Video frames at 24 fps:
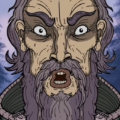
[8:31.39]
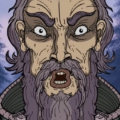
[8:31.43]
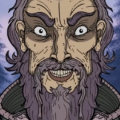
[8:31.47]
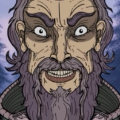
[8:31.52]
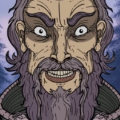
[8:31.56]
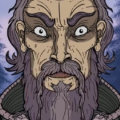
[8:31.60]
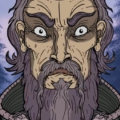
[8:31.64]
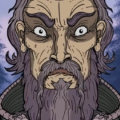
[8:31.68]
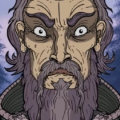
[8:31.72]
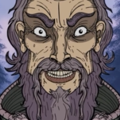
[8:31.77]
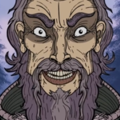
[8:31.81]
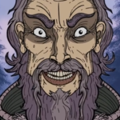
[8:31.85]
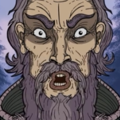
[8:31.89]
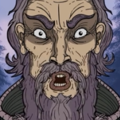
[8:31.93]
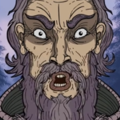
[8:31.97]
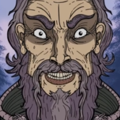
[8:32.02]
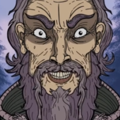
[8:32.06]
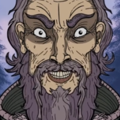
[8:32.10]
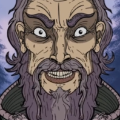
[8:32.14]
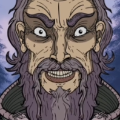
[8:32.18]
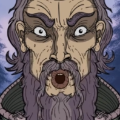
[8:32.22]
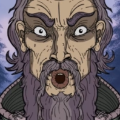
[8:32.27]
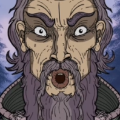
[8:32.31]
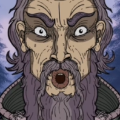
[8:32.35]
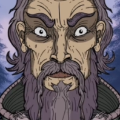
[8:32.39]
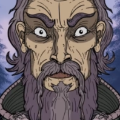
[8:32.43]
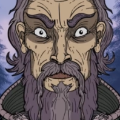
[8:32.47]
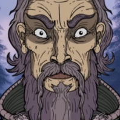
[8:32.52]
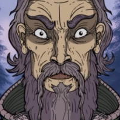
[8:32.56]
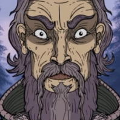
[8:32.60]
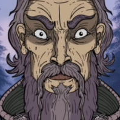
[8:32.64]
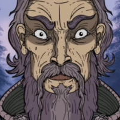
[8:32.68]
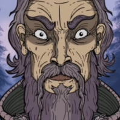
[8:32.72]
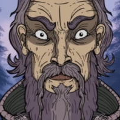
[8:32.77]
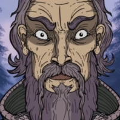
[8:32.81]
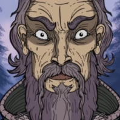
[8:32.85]
as a man who,
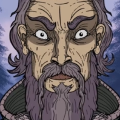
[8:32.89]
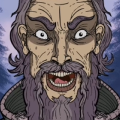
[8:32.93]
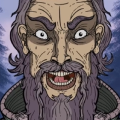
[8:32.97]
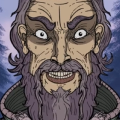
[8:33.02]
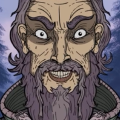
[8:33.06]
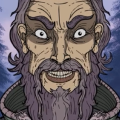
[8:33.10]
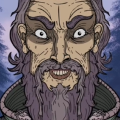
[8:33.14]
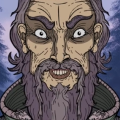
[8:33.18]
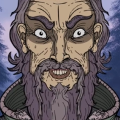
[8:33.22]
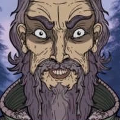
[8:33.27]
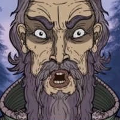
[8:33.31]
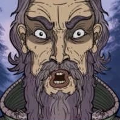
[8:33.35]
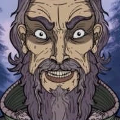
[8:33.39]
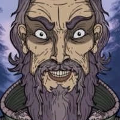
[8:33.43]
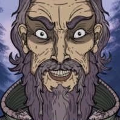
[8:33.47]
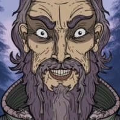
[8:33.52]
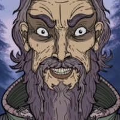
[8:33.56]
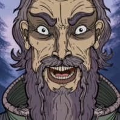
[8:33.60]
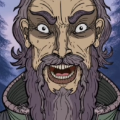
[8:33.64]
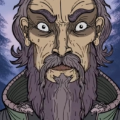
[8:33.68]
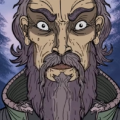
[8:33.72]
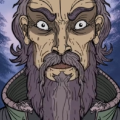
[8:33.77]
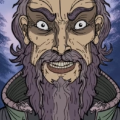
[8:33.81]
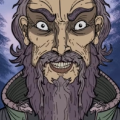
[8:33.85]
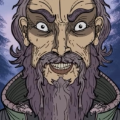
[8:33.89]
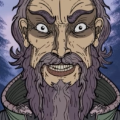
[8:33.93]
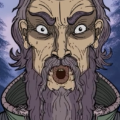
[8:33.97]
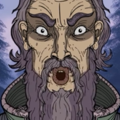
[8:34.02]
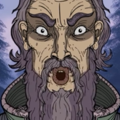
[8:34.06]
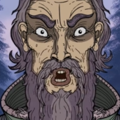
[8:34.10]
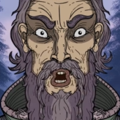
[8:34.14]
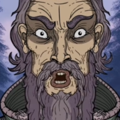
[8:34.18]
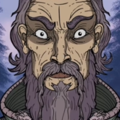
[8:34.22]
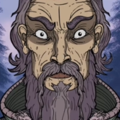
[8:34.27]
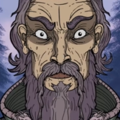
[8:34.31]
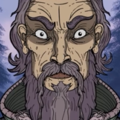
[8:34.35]
when afflicted by the
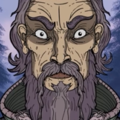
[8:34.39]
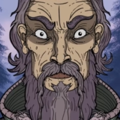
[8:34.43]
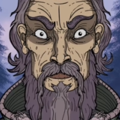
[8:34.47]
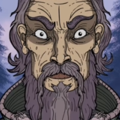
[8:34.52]
curse,